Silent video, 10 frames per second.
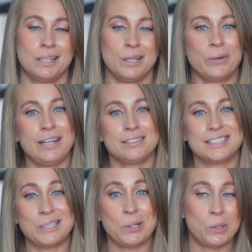Okay,
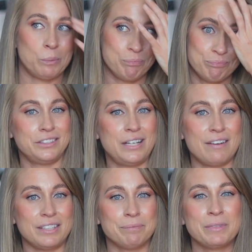so there you
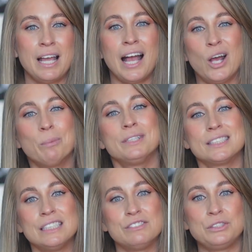have it. I hope
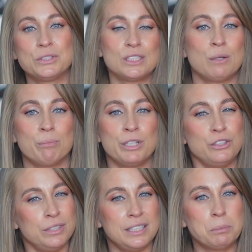this gives you some
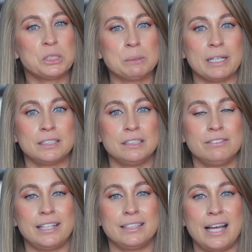unique perspective
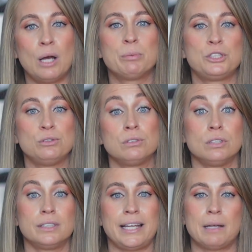and helps you
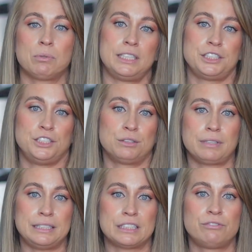look at pricing your
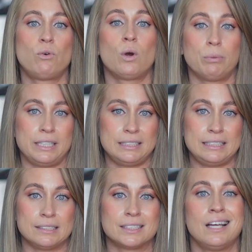rates for brand
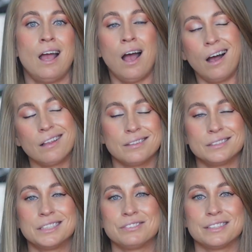deals a
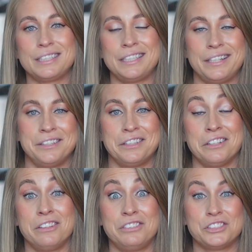little differently in
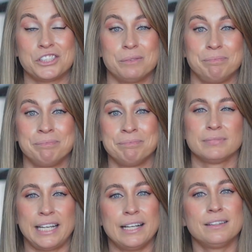the future.
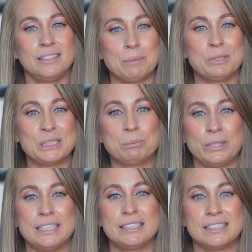Can the numbers
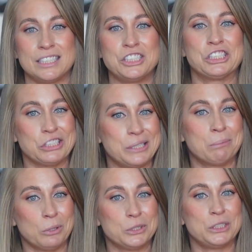brands initially
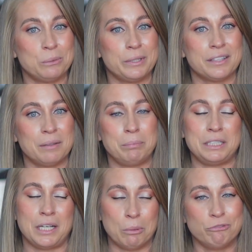approach you with
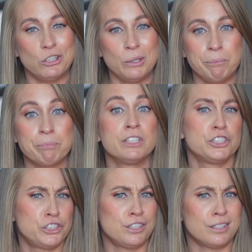be helpful?
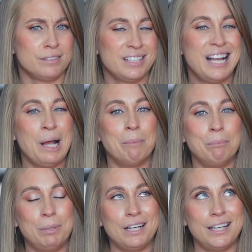Sure,
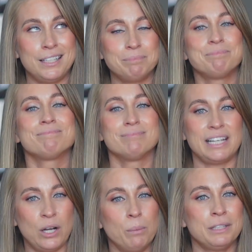but
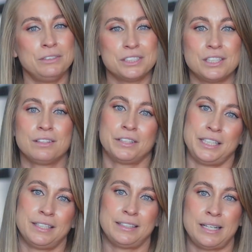I hope that you start
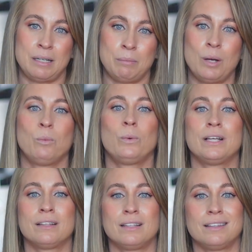looking at them
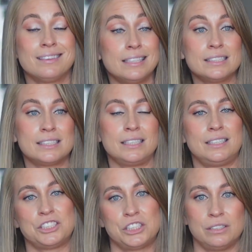with this
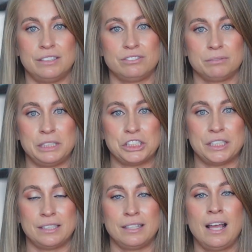additional
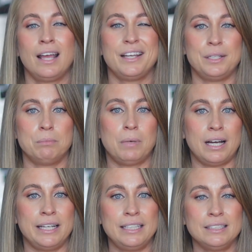information in
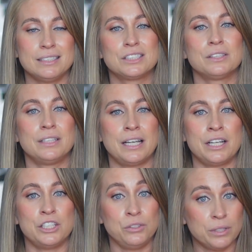mind so
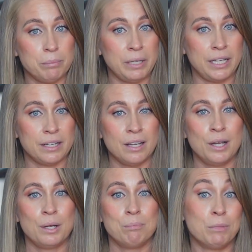that you can make
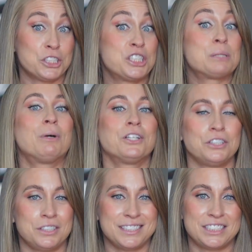much
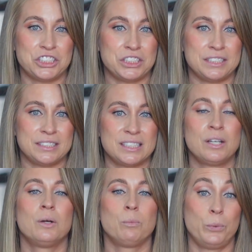smarter decisions
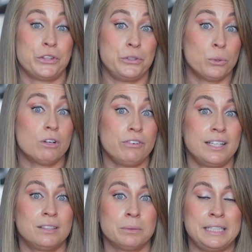with your
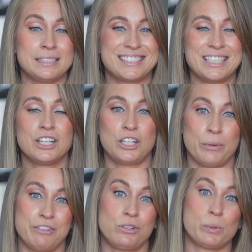final rates
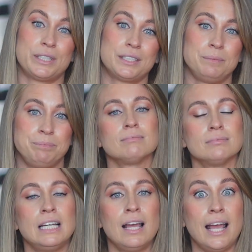going forward.
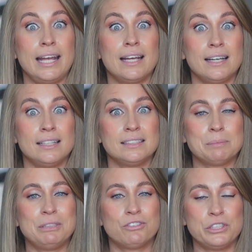
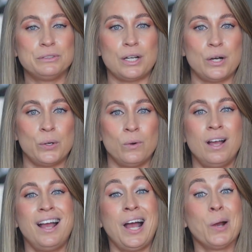And before you go,
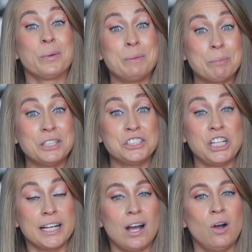remember to
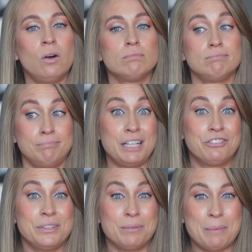check out my
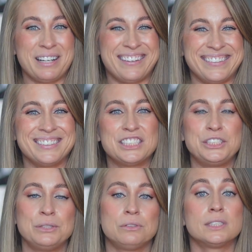free webinar
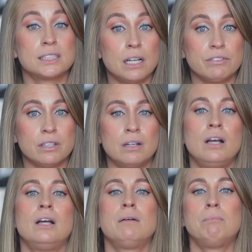to discover
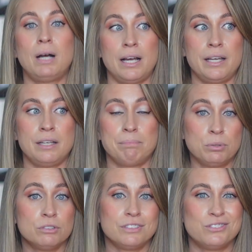my
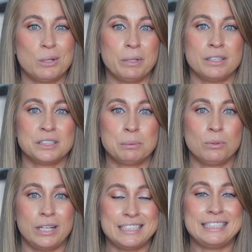proven formula to
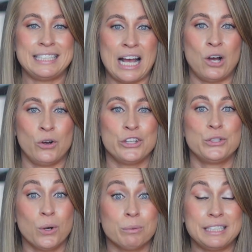pricing out
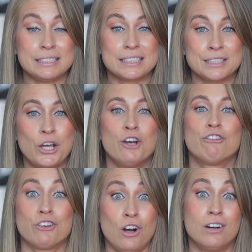your rates
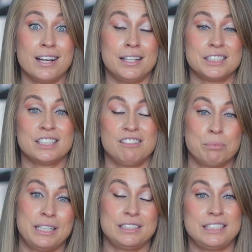for all kinds of
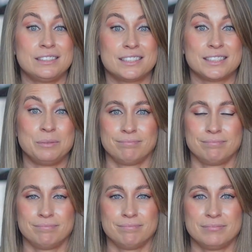brand deals.
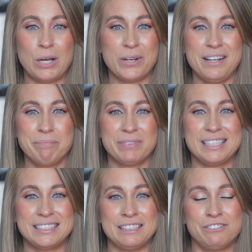Okay,
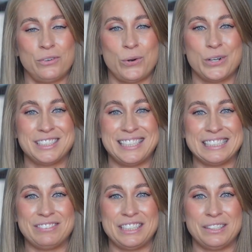that's it for
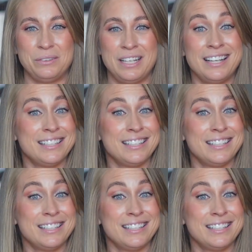today's video.